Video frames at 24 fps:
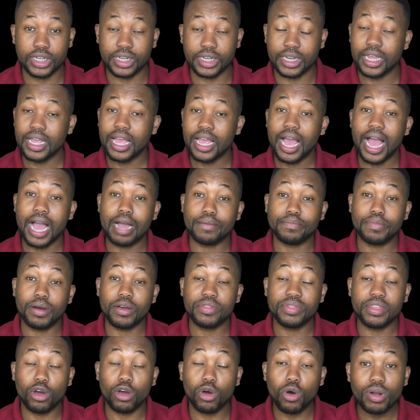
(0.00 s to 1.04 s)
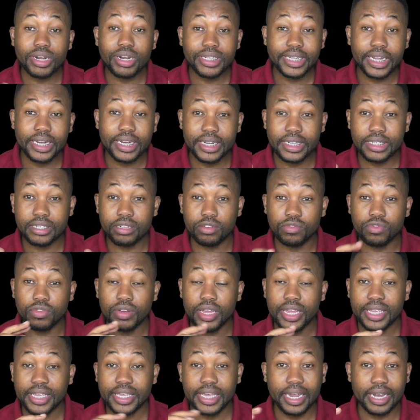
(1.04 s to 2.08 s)
about the alternative
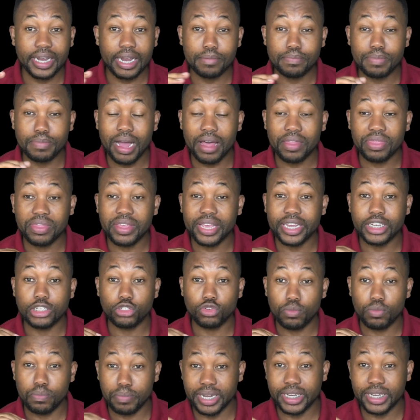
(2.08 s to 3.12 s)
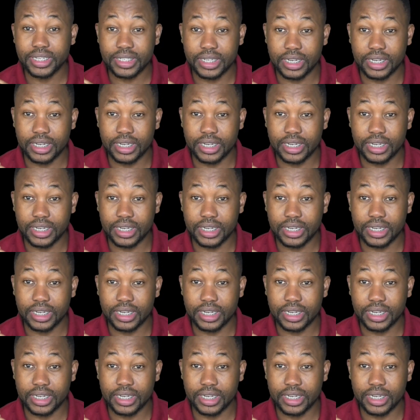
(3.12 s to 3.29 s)
career path into medicine.